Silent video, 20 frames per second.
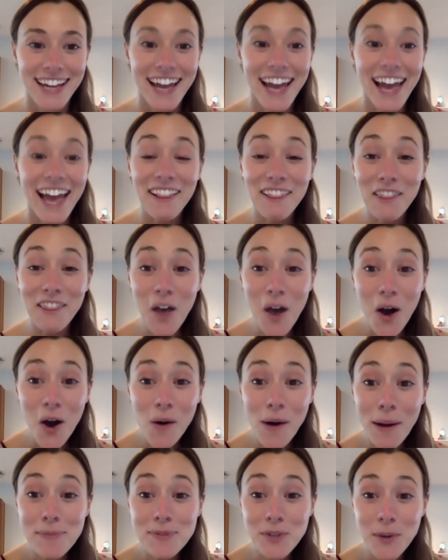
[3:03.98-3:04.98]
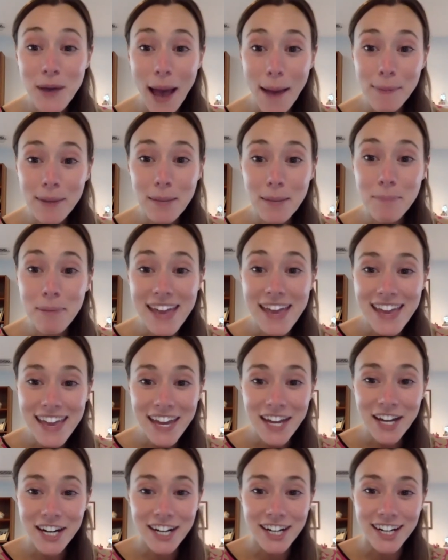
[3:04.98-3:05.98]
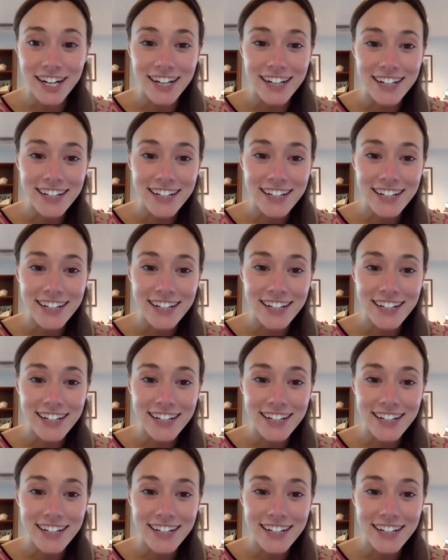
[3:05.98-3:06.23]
Hello, I'm so happy to be here.